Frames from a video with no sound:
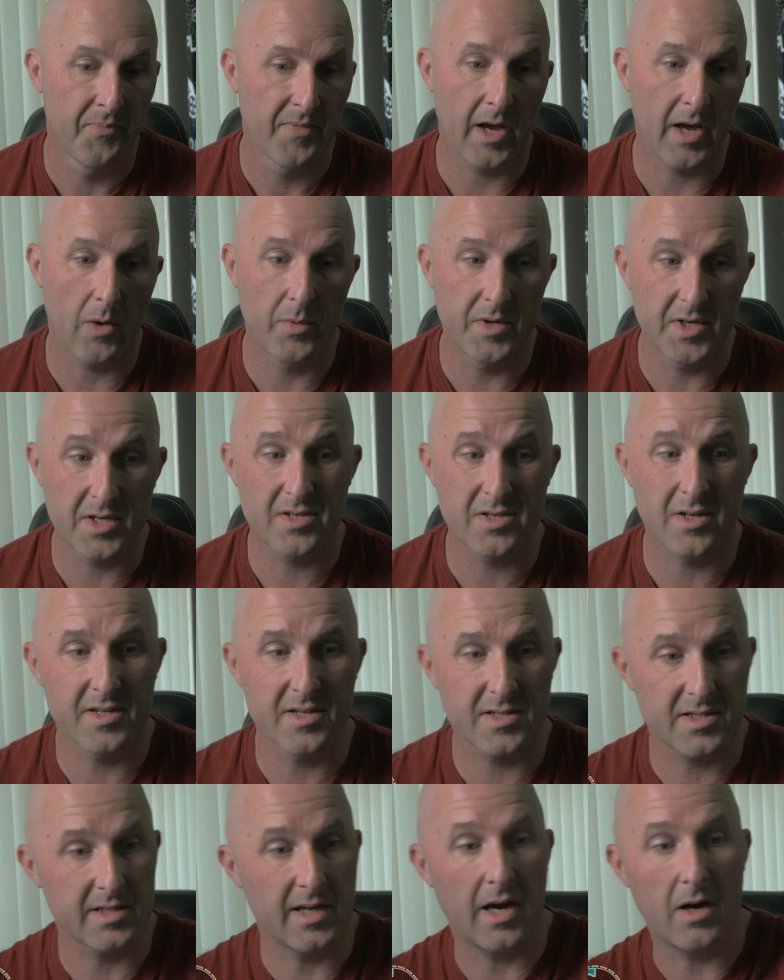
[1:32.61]
And we're just going to
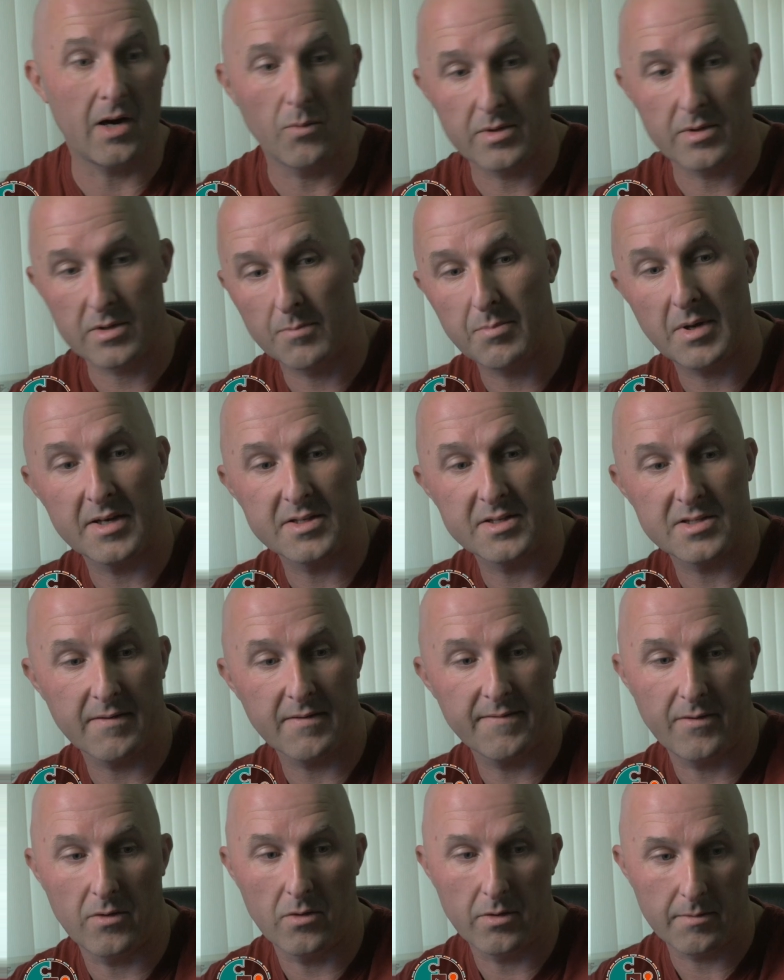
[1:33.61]
start with the basic
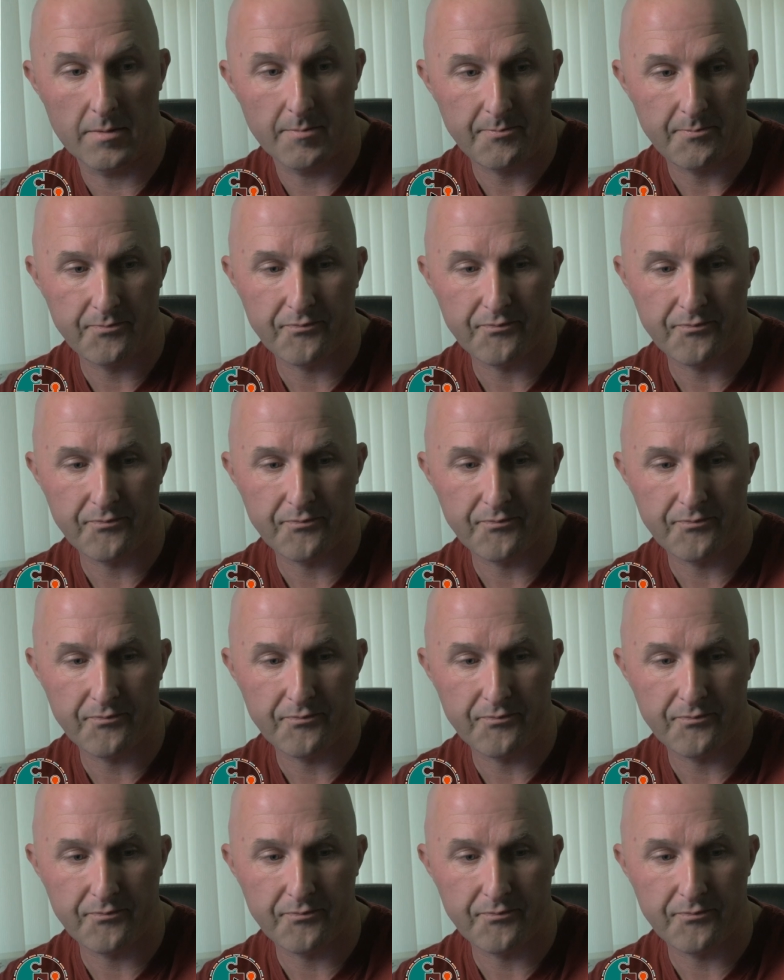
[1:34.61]
phone.